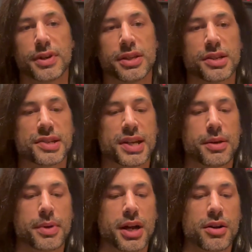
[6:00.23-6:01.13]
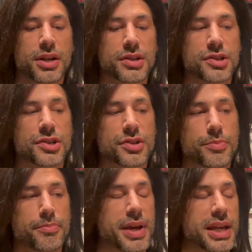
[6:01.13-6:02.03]
in the same areas,
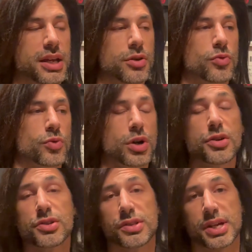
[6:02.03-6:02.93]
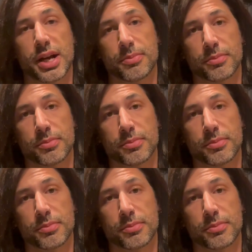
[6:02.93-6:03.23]
making rehearsal time